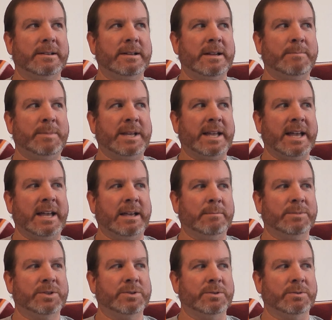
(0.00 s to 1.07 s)
it
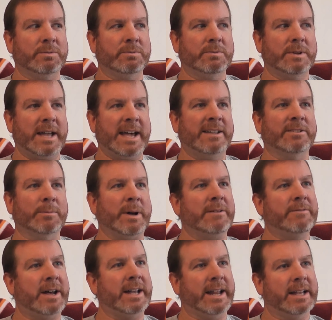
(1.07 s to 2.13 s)
became to handle my
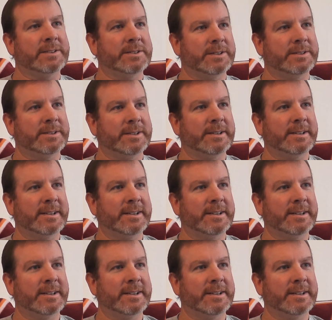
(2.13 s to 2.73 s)
finances.